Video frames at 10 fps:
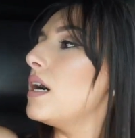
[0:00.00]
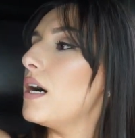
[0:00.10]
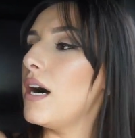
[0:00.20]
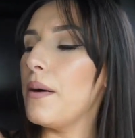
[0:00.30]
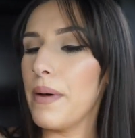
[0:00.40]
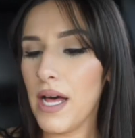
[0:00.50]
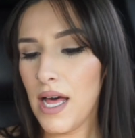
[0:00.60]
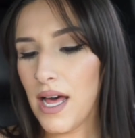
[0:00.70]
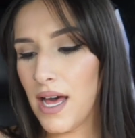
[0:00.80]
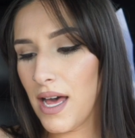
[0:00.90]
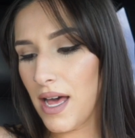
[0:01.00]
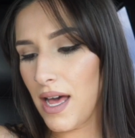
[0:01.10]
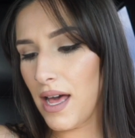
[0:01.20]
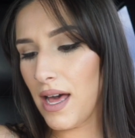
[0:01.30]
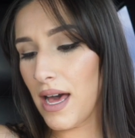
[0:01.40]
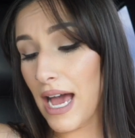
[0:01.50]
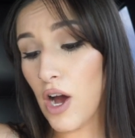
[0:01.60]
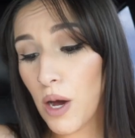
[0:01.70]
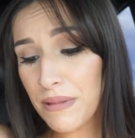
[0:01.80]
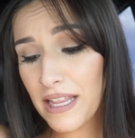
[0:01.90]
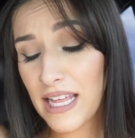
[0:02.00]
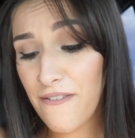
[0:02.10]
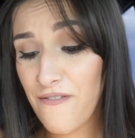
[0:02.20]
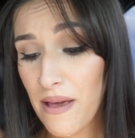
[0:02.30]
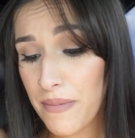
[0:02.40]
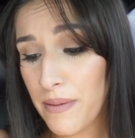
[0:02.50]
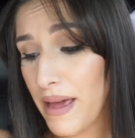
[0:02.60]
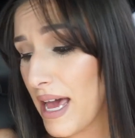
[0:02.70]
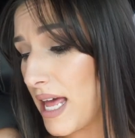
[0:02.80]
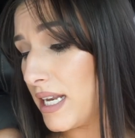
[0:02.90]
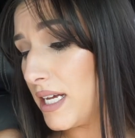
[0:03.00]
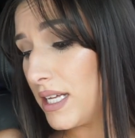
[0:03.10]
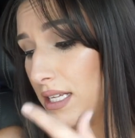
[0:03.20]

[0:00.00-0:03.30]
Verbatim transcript: I hope that they fit me, man,